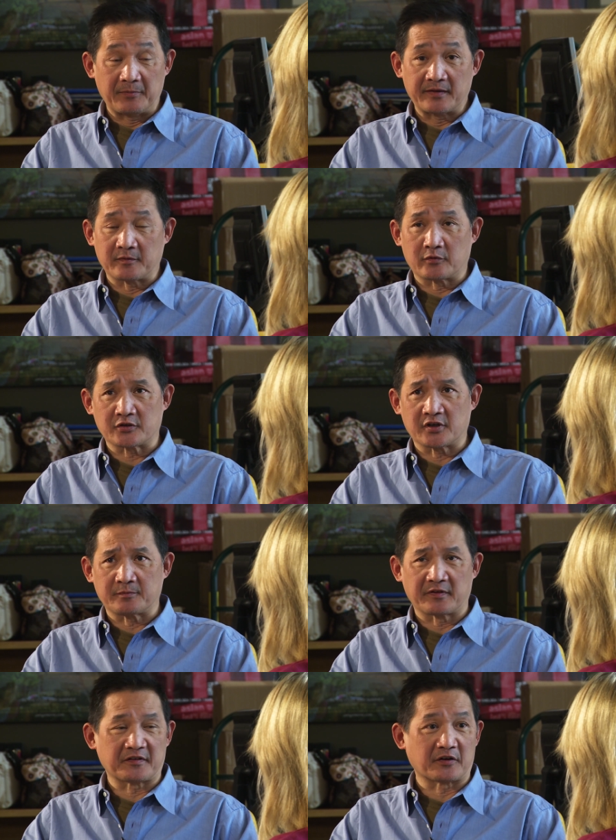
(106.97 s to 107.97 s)
basement Workshop
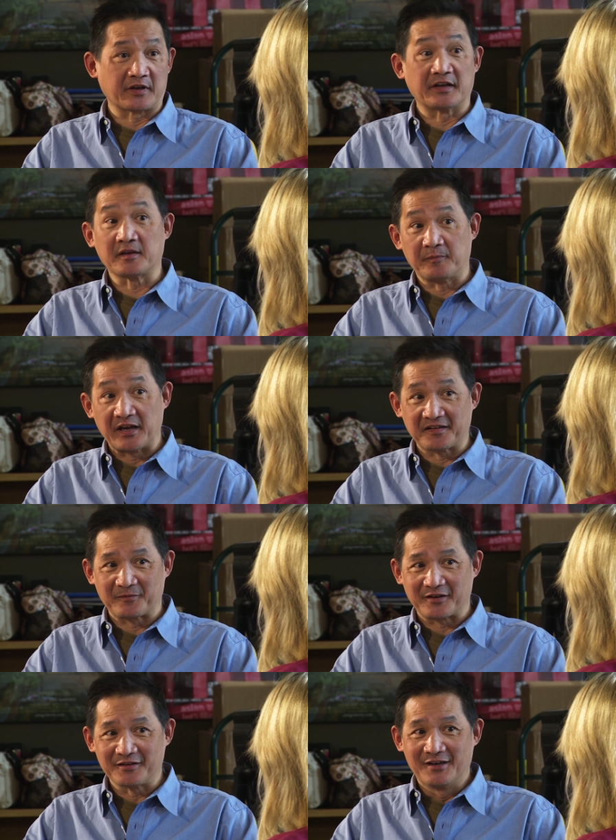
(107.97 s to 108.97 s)
was started in a
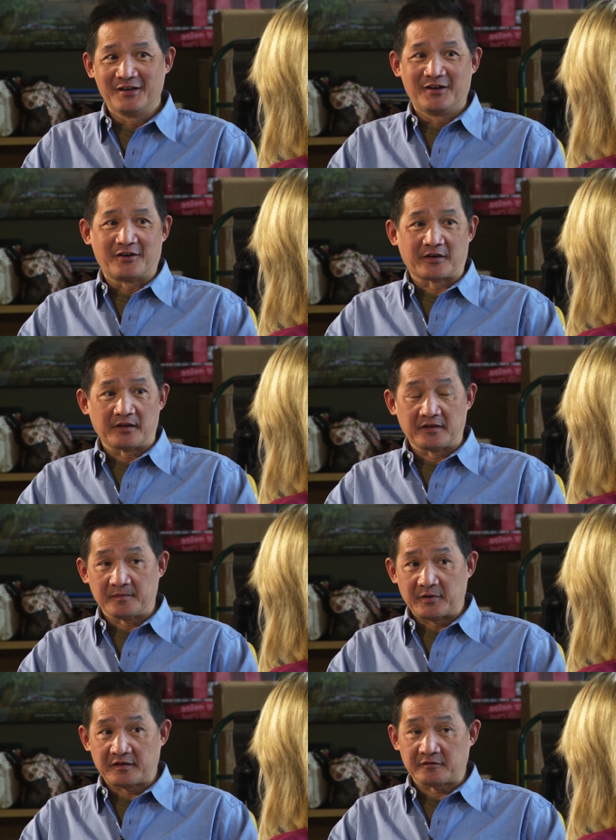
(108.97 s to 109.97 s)
basement on
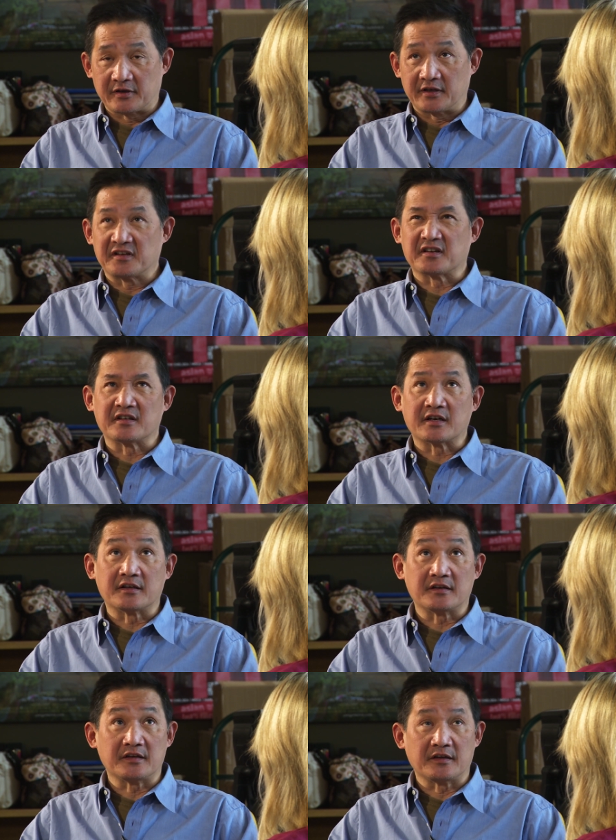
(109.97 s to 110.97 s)
Elizabeth Street in
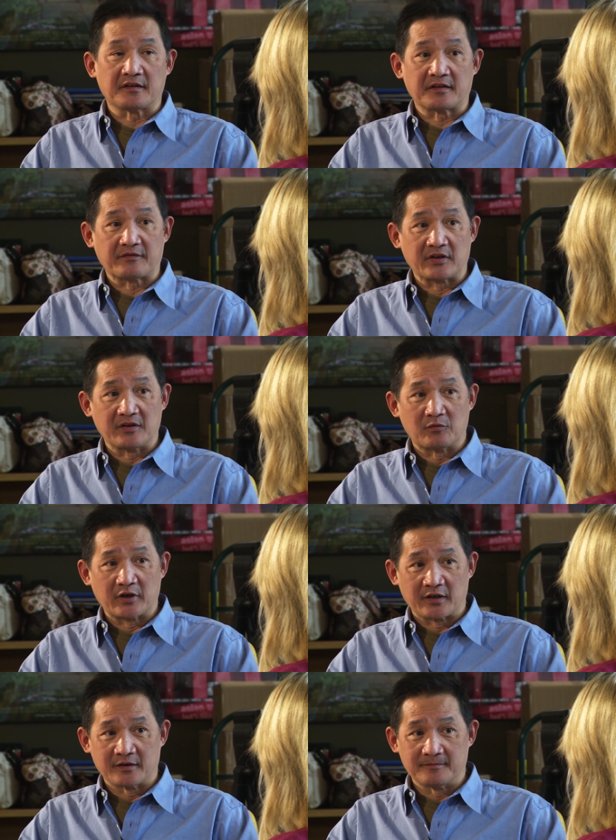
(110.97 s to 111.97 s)
1971.